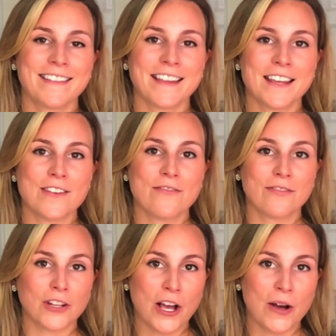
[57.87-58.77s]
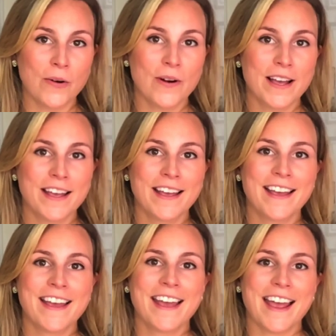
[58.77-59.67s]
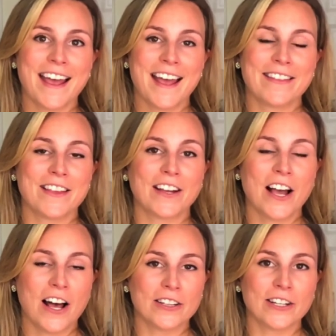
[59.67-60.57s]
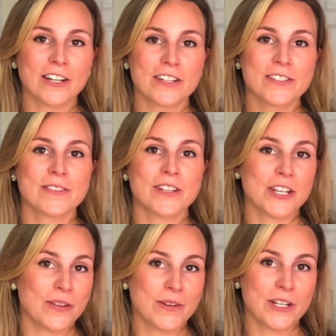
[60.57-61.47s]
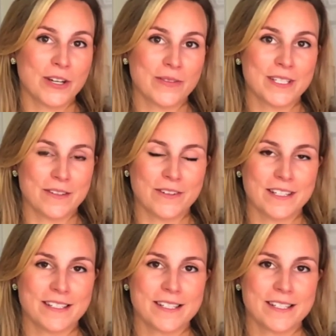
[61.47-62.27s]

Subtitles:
the flow, and the color so that you can know the difference.